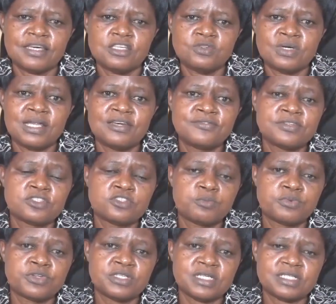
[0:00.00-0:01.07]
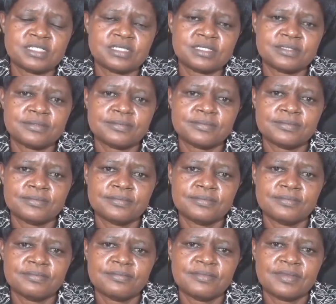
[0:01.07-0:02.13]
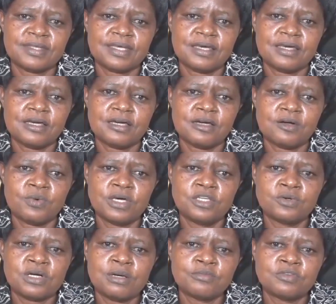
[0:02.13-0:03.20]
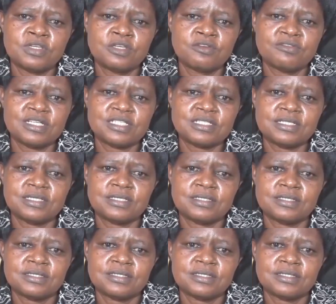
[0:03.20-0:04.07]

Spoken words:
Your life is so precious. When you come to the university,